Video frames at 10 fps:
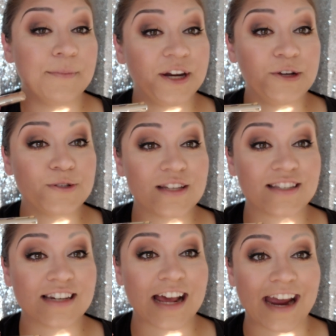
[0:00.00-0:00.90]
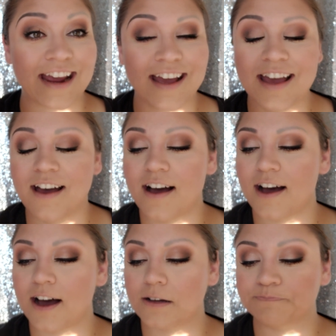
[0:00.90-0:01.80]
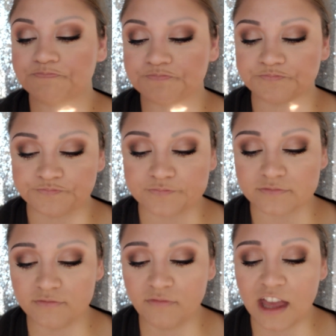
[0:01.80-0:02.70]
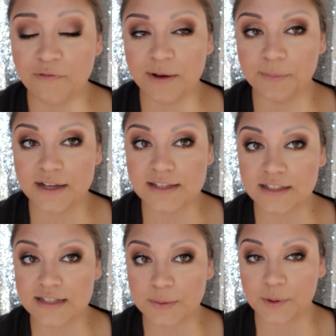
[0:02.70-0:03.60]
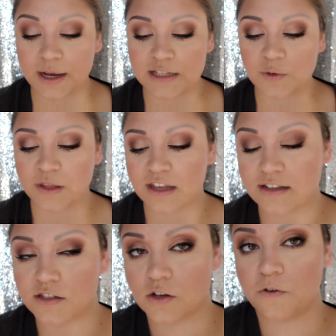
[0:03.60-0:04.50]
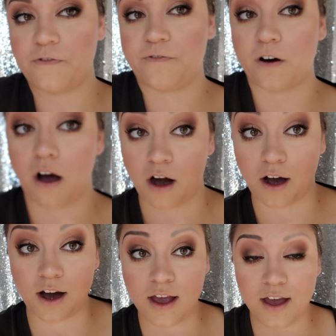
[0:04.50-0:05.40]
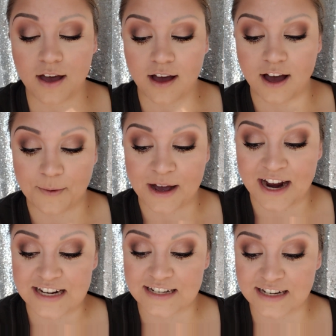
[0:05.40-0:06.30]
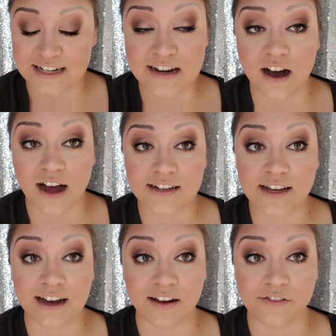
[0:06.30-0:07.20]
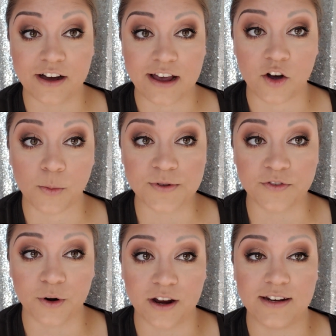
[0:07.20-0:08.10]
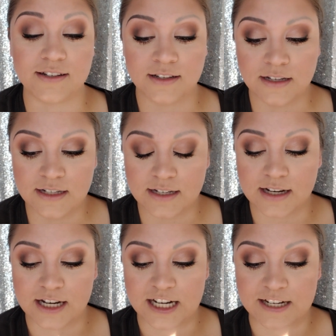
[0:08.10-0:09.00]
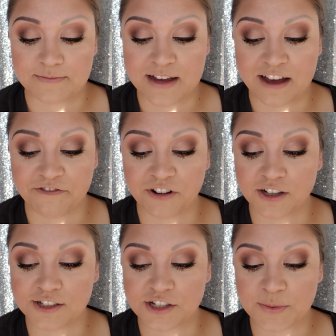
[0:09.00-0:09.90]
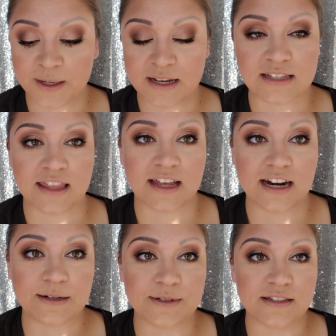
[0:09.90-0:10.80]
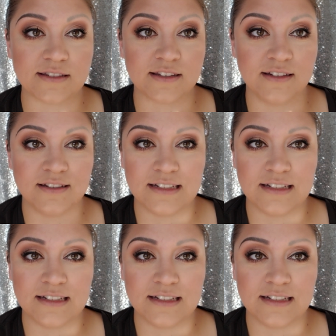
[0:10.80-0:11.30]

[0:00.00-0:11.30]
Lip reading: I'm gonna use this today. I've been pleasantly surprised with it so far. I did not have high hopes for it at first, just because I thought it was